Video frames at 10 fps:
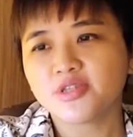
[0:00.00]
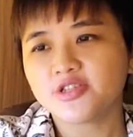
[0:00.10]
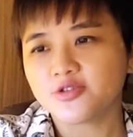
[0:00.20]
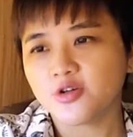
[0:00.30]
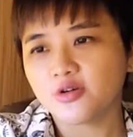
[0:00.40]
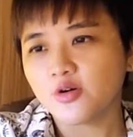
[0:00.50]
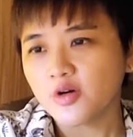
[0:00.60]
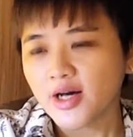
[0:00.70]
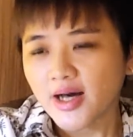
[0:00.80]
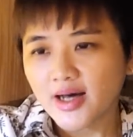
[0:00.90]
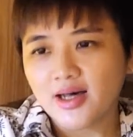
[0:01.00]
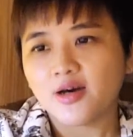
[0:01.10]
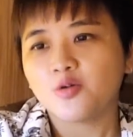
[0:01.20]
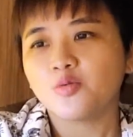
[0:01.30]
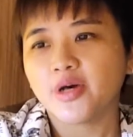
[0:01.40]
really show
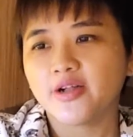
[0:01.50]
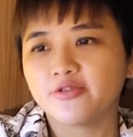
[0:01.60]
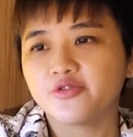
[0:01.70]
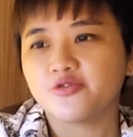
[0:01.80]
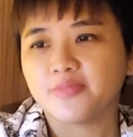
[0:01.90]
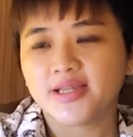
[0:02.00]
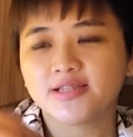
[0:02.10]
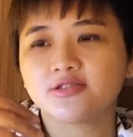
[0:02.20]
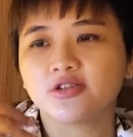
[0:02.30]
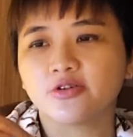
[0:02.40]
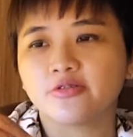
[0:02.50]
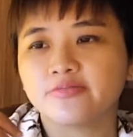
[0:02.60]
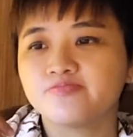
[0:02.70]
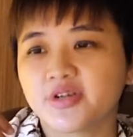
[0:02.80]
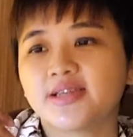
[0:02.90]
how well you manage your
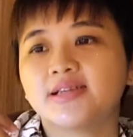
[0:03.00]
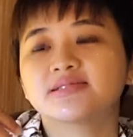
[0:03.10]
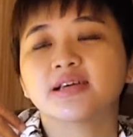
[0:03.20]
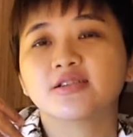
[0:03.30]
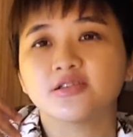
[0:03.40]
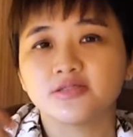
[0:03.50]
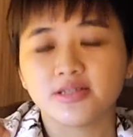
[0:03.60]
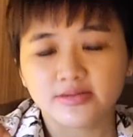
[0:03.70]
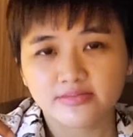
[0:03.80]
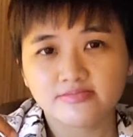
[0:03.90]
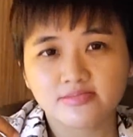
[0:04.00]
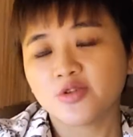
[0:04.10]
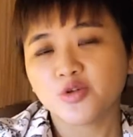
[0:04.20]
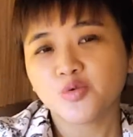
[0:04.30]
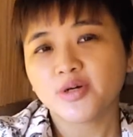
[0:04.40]
trading psychology.
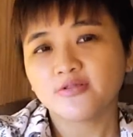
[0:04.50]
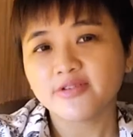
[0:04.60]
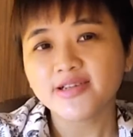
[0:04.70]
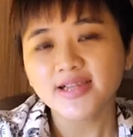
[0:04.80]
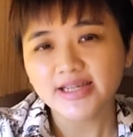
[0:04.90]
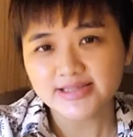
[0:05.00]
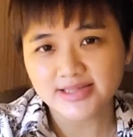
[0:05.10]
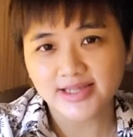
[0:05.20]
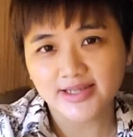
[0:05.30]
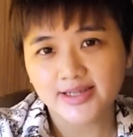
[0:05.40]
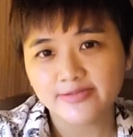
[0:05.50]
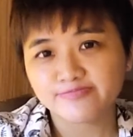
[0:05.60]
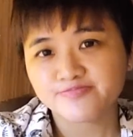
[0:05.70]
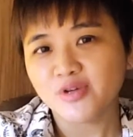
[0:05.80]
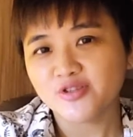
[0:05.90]
You will realize that
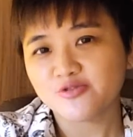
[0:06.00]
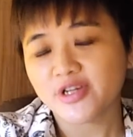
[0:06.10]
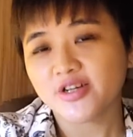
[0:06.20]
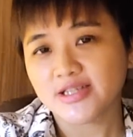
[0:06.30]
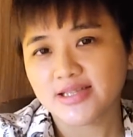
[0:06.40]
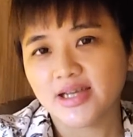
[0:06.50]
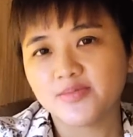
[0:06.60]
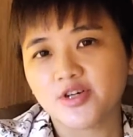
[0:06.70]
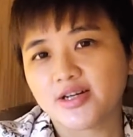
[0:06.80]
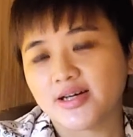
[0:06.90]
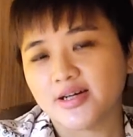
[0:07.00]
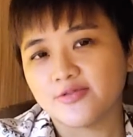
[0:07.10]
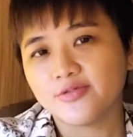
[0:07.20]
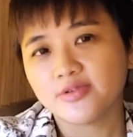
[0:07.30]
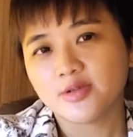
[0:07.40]
when you trade on a demo
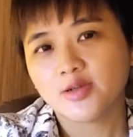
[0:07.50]
account,